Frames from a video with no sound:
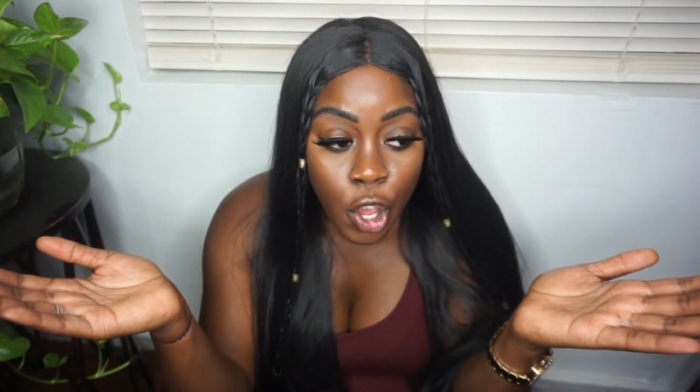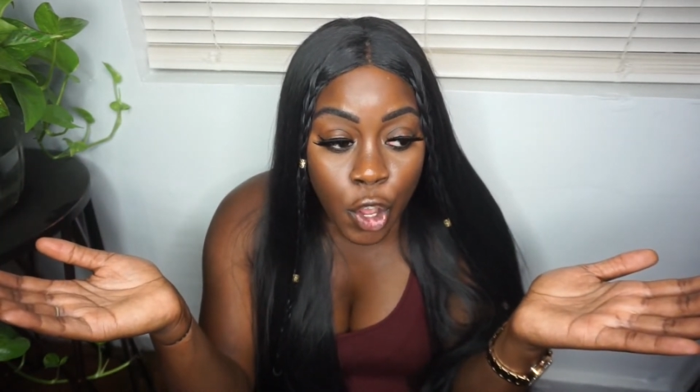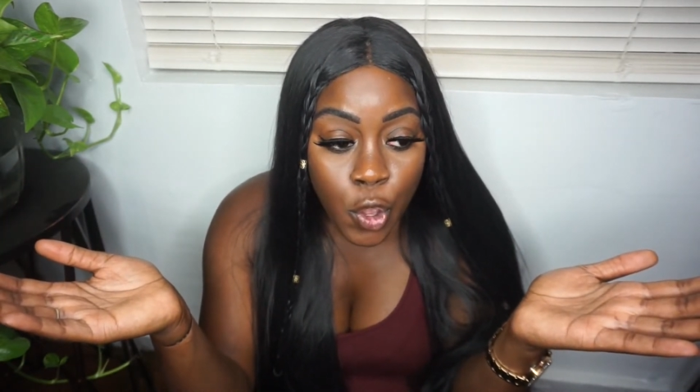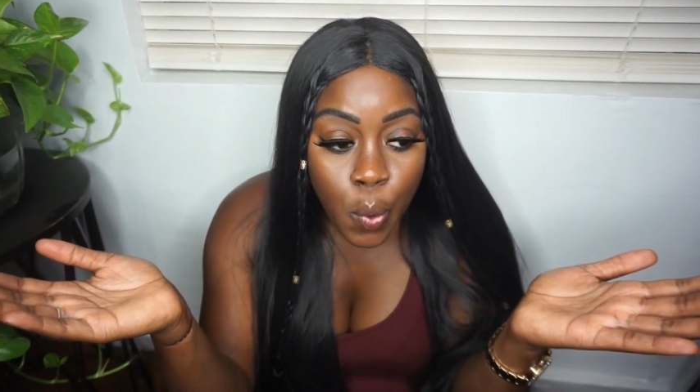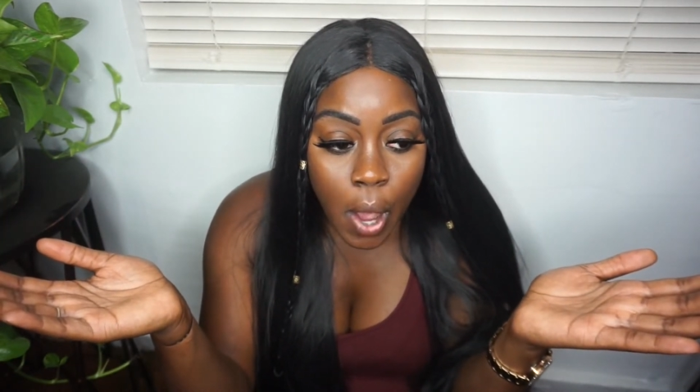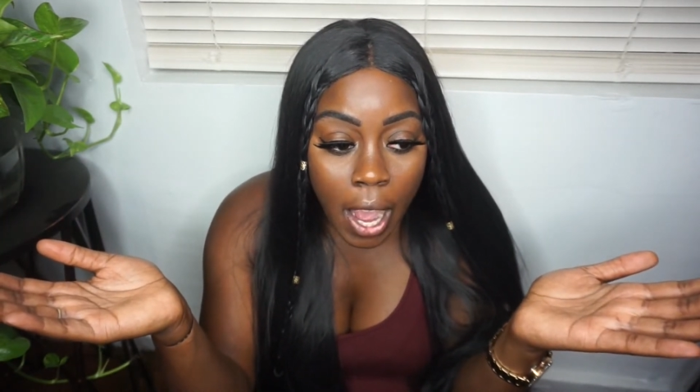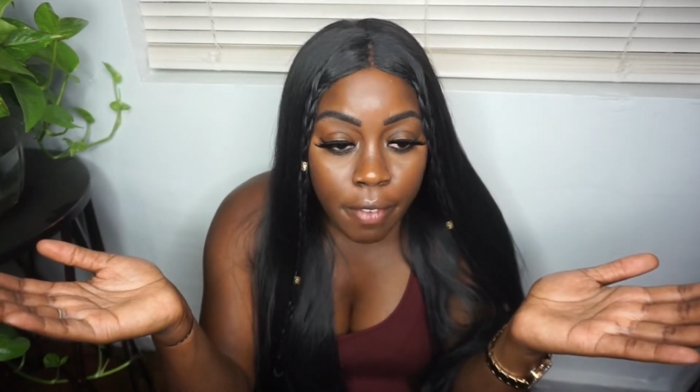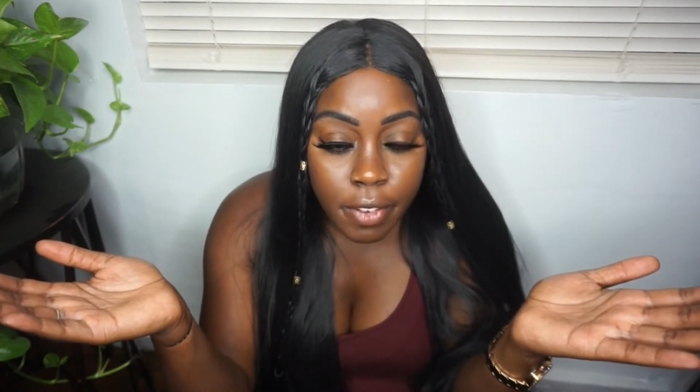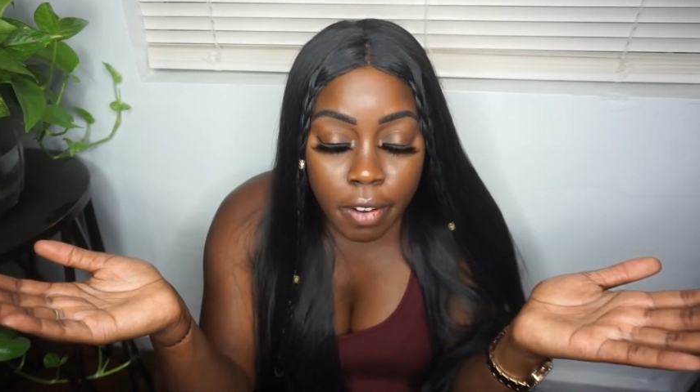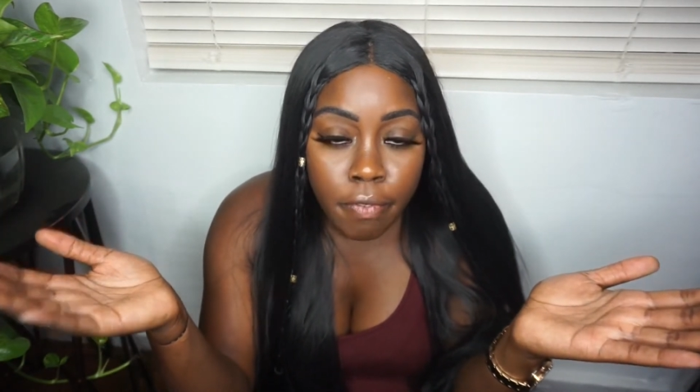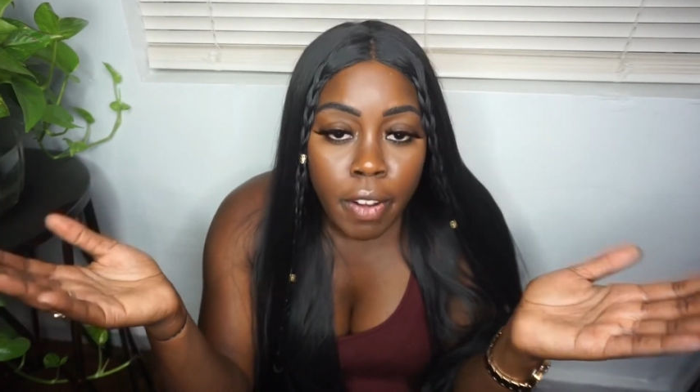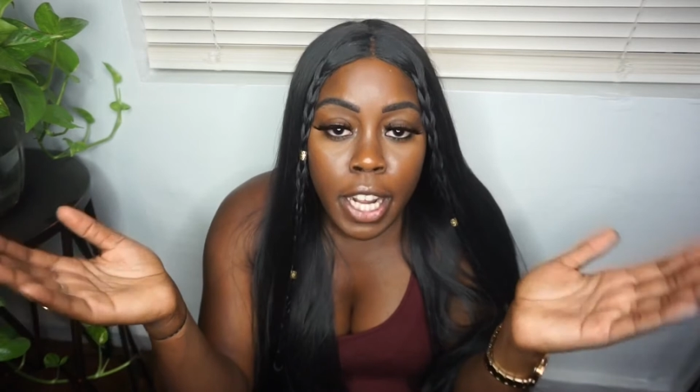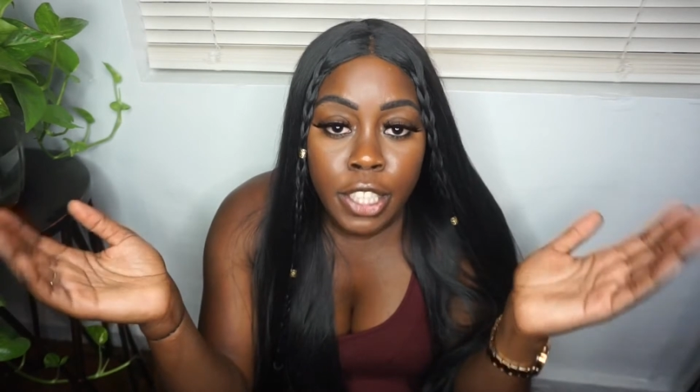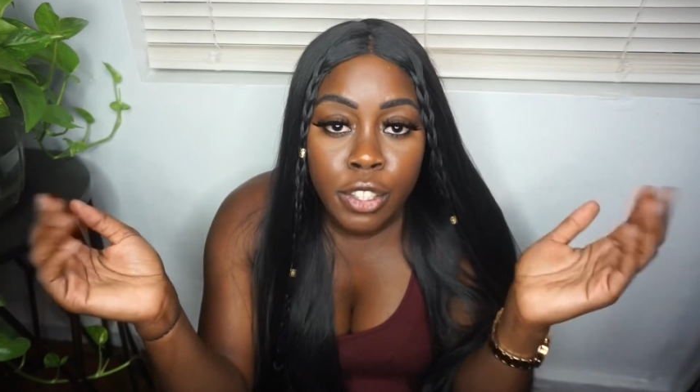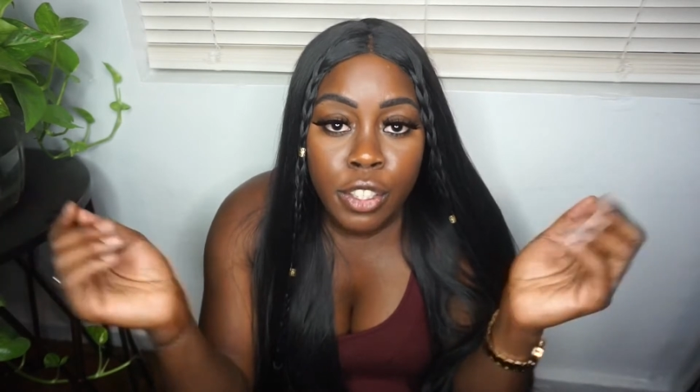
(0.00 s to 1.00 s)
you have to
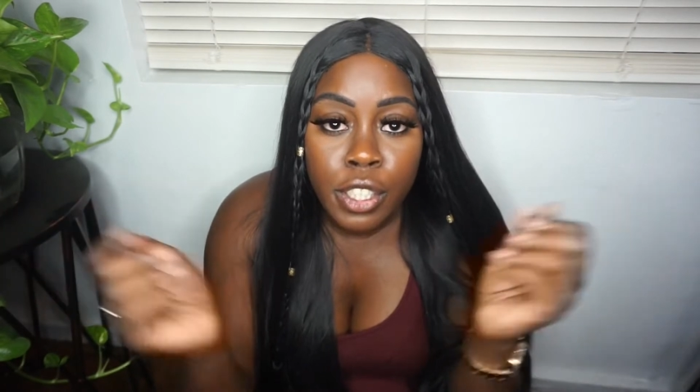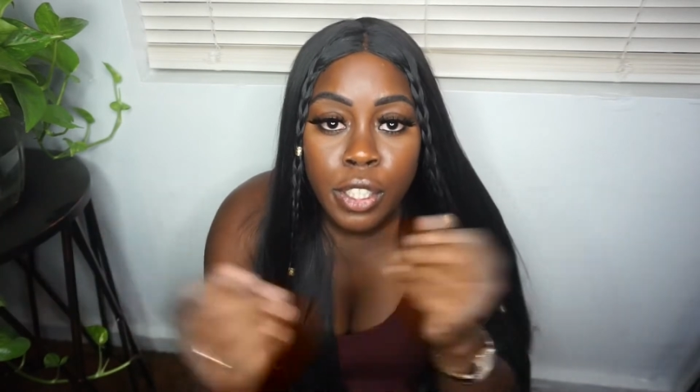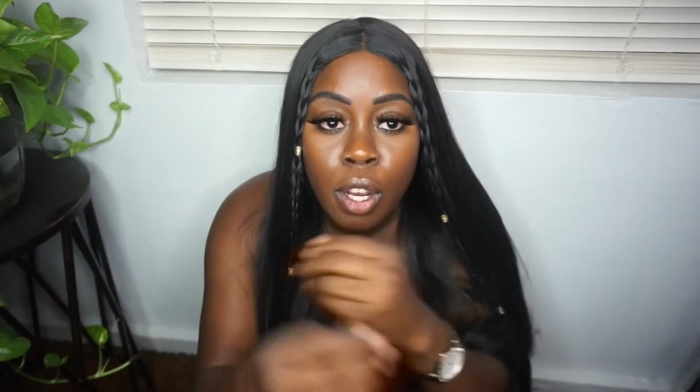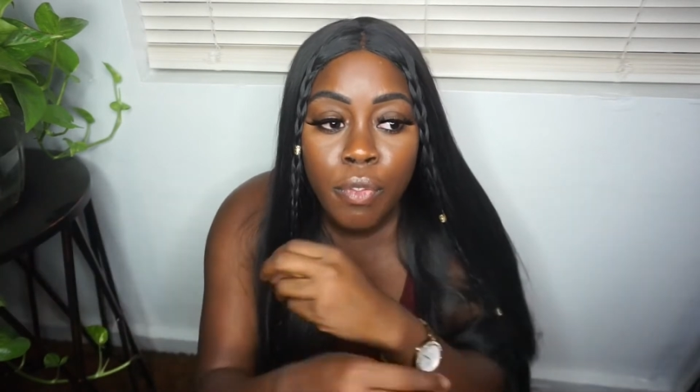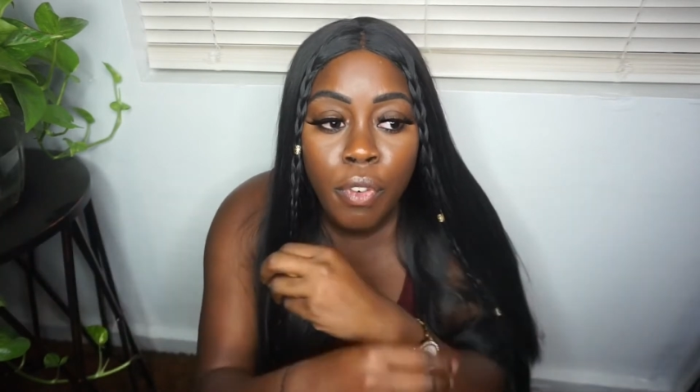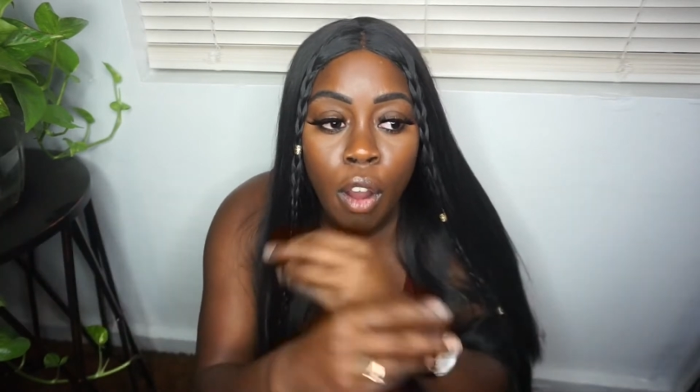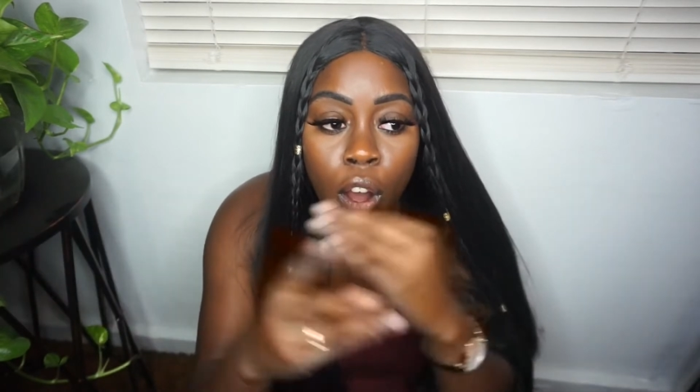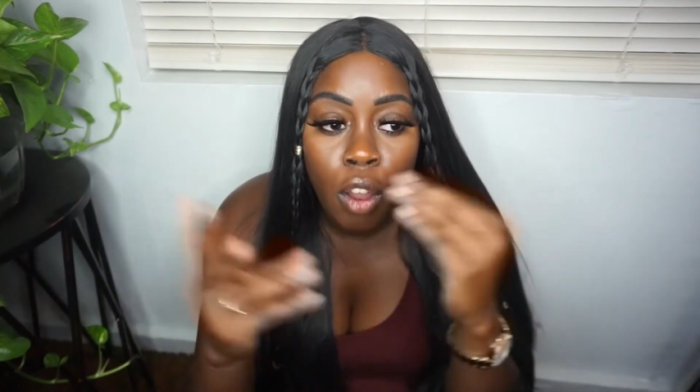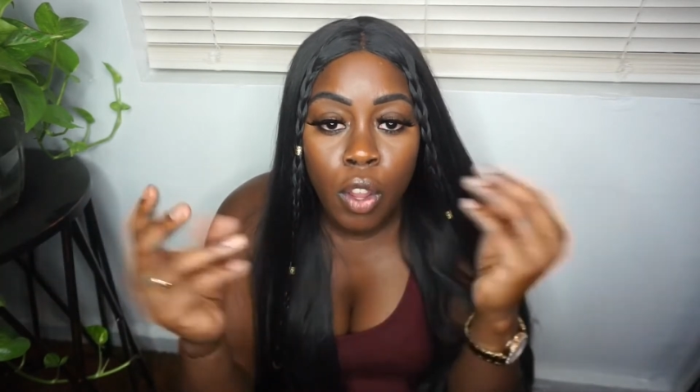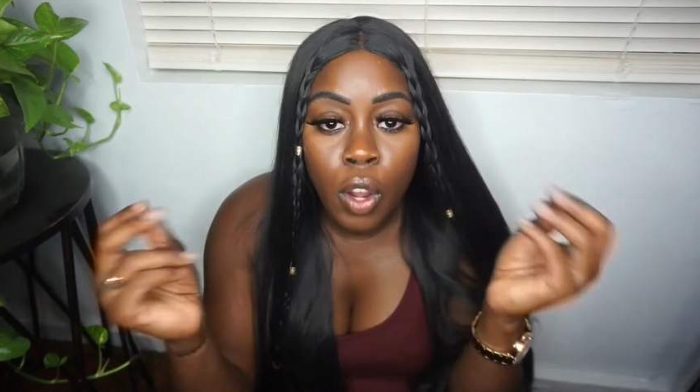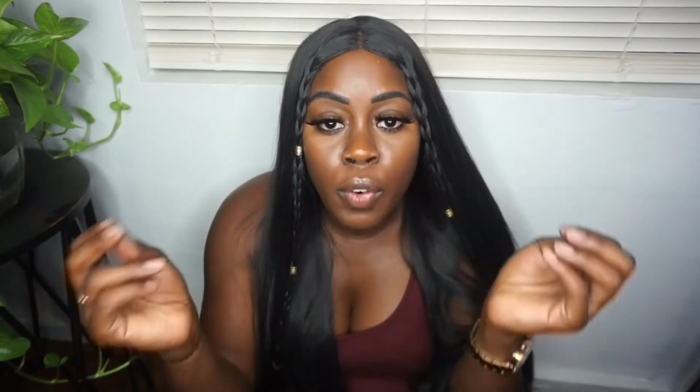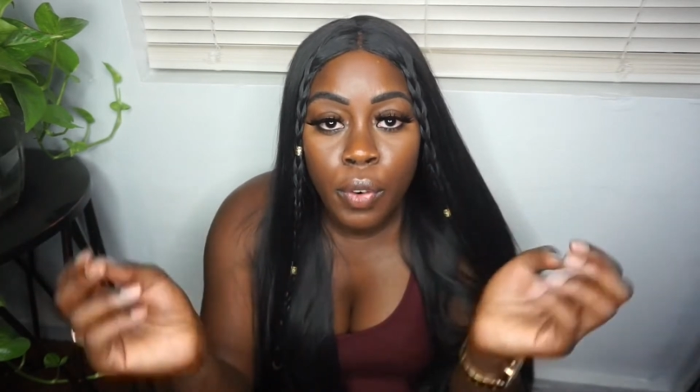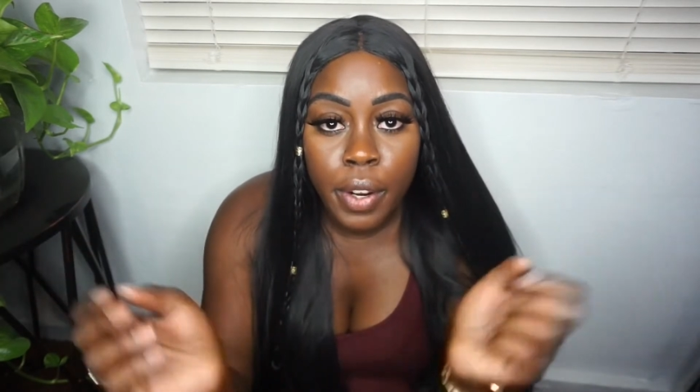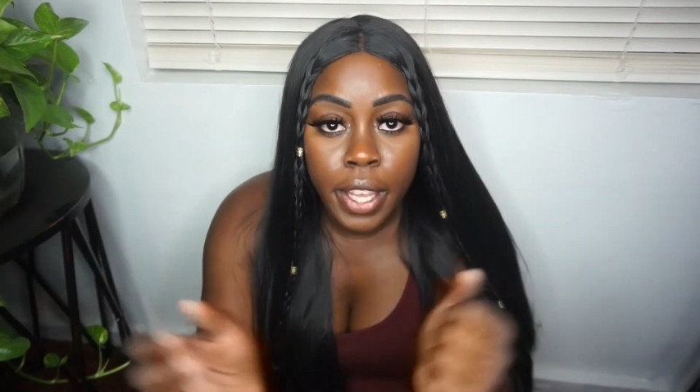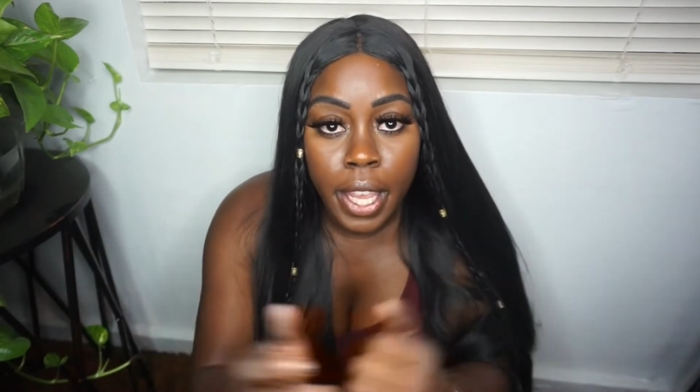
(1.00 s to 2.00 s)
find yourself all
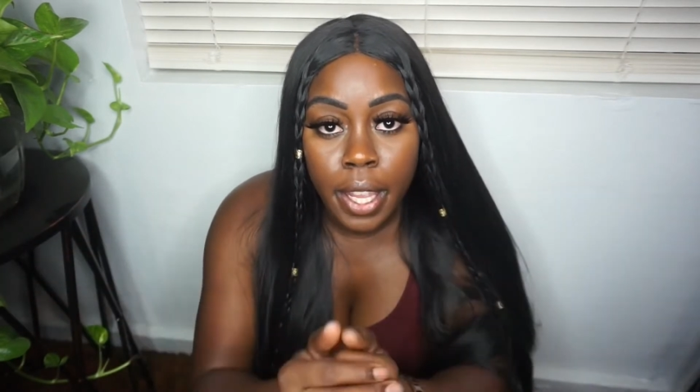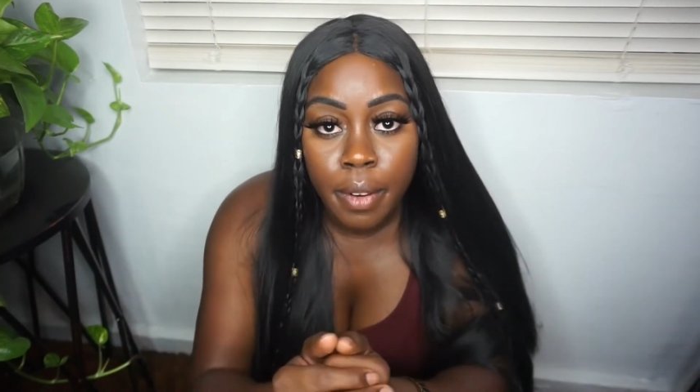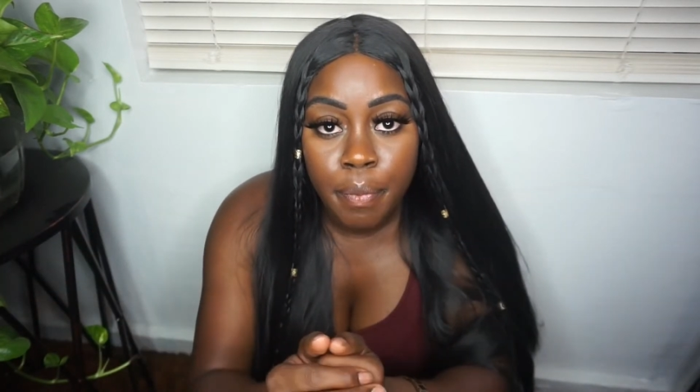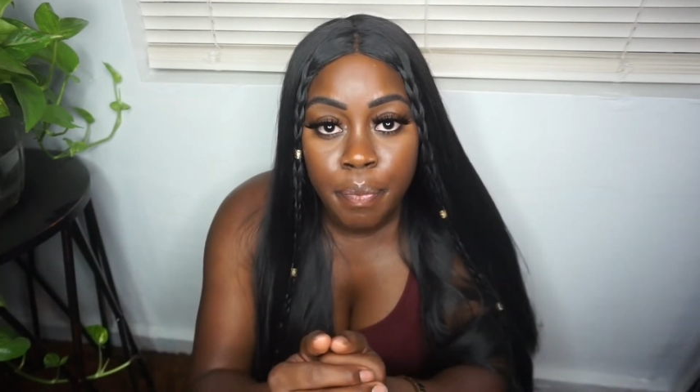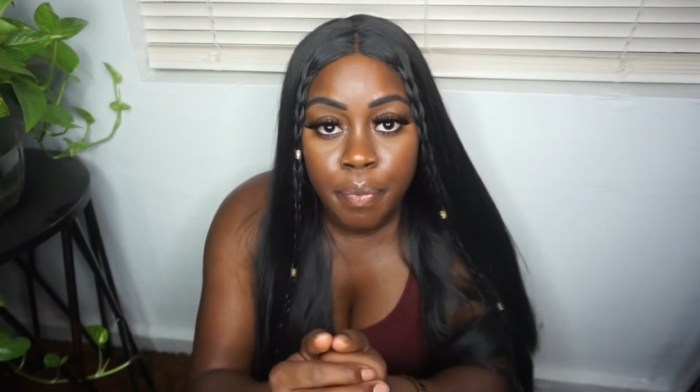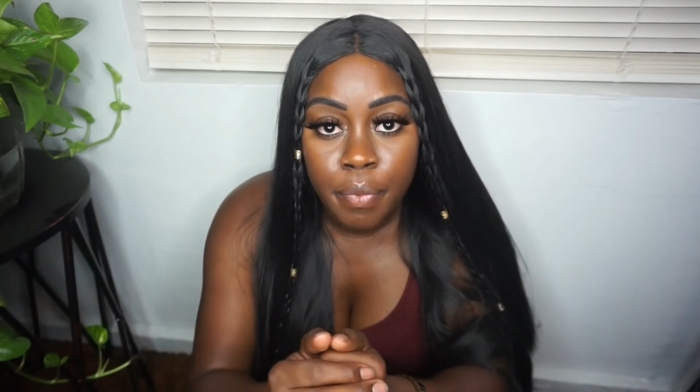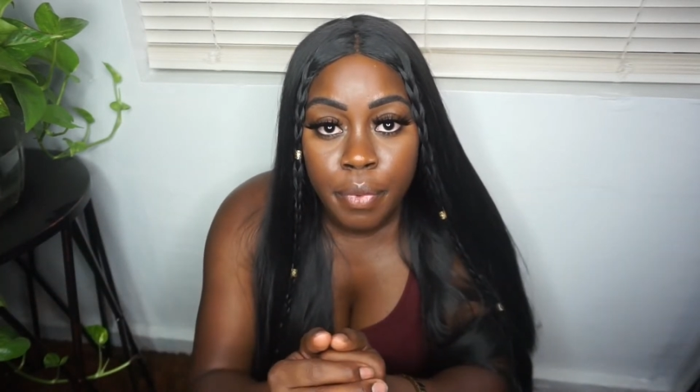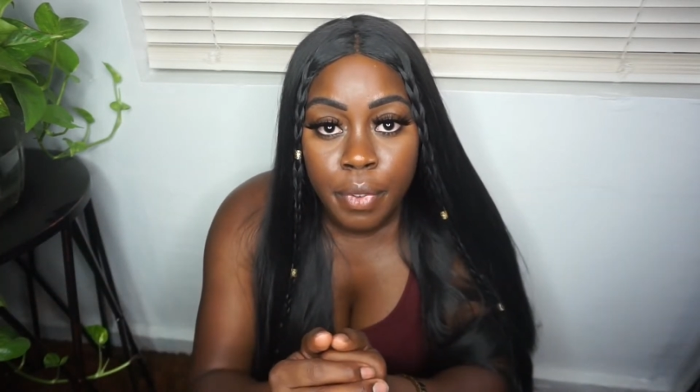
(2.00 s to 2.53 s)
over again.